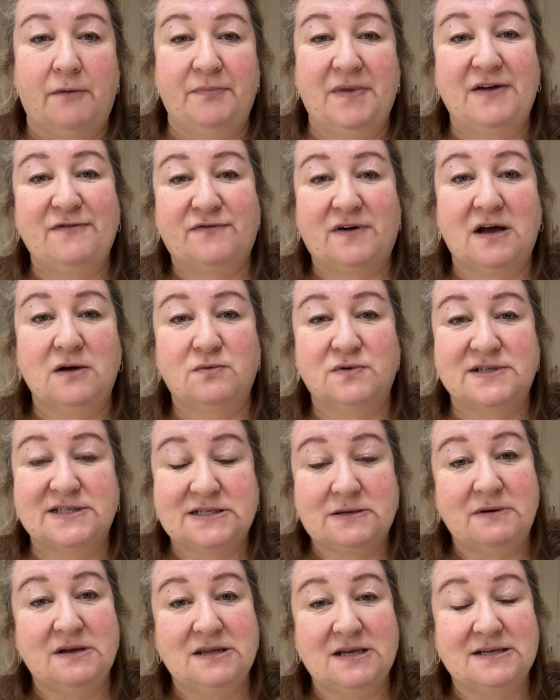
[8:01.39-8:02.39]
if I was
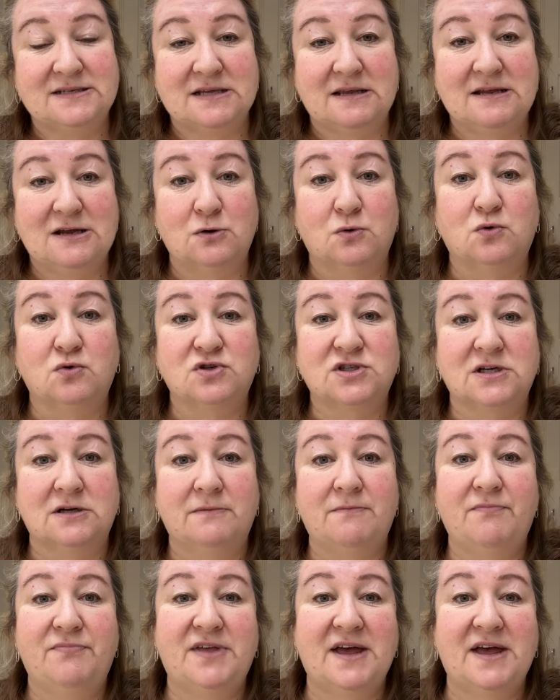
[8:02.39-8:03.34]
sowing these in the autumn,